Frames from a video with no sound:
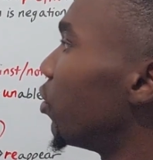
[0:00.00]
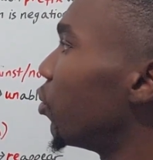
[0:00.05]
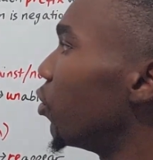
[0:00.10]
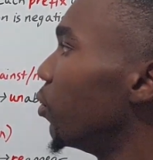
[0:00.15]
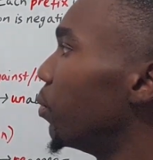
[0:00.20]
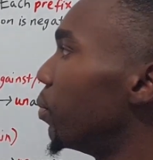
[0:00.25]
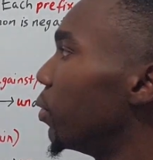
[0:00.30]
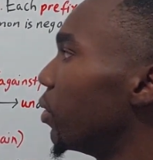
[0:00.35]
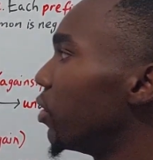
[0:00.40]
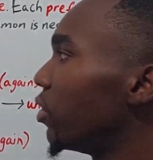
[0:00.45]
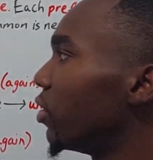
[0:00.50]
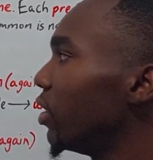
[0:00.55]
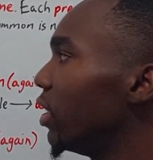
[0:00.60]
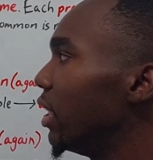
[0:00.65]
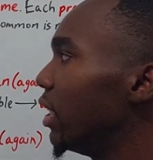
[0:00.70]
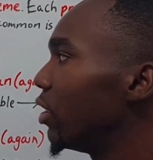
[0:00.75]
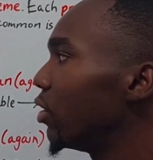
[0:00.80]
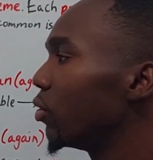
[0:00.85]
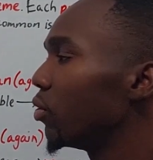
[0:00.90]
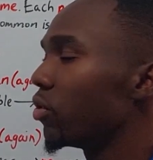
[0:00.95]
to
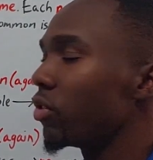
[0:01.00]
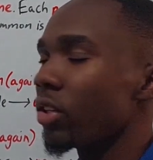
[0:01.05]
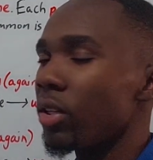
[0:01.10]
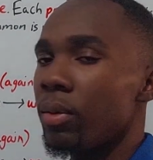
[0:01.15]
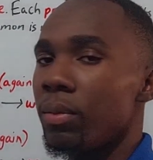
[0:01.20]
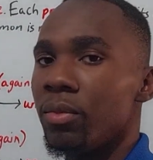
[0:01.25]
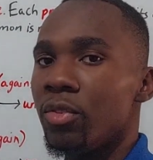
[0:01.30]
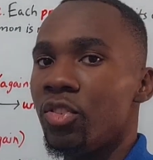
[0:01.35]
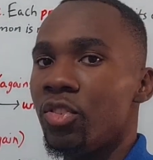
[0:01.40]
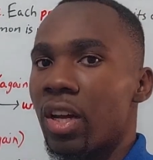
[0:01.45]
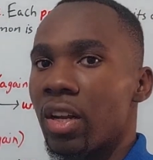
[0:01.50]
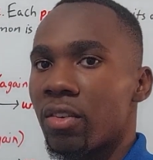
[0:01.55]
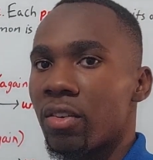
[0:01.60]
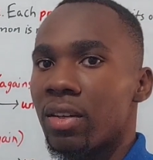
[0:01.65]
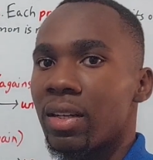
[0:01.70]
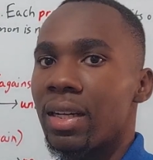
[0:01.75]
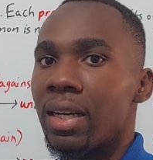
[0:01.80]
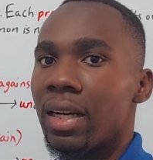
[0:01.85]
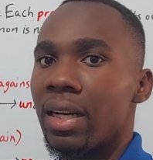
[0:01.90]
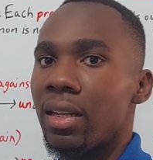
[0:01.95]
proceed to some
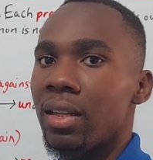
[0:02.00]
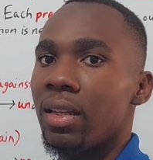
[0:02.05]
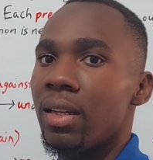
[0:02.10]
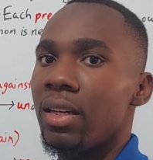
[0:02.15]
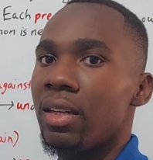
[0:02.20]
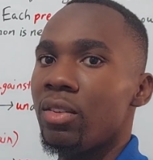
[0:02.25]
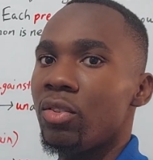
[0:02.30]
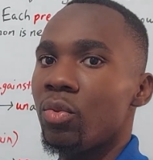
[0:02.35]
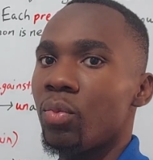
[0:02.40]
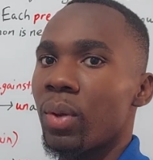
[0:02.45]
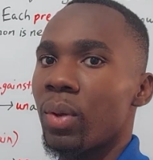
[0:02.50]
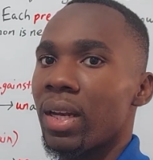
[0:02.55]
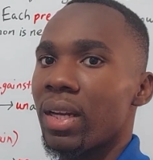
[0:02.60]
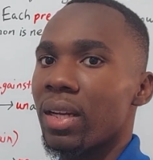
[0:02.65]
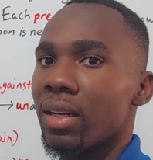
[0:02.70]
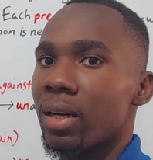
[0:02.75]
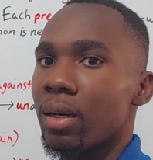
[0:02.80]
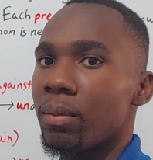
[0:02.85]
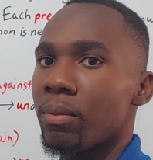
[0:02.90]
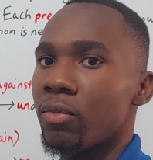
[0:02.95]
general guidelines when
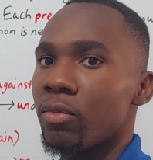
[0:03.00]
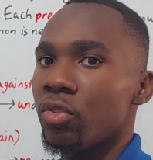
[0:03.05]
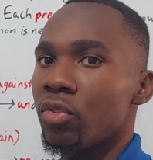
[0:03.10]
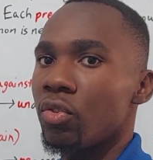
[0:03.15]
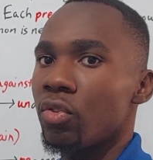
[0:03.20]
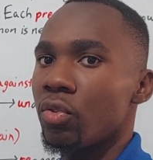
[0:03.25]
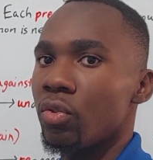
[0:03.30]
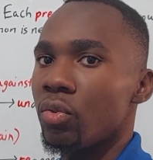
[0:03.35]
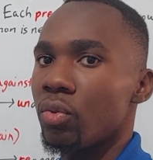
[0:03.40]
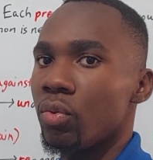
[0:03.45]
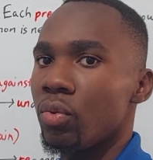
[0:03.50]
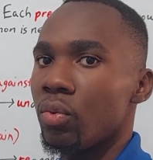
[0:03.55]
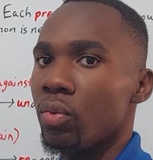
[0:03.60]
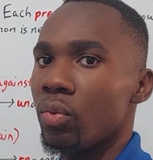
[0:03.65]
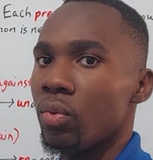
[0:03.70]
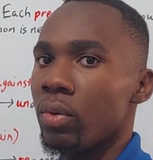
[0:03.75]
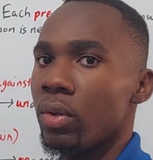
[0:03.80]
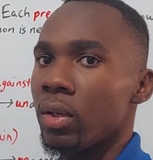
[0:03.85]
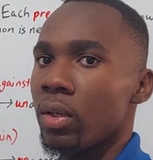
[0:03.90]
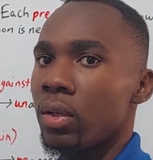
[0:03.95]
it comes to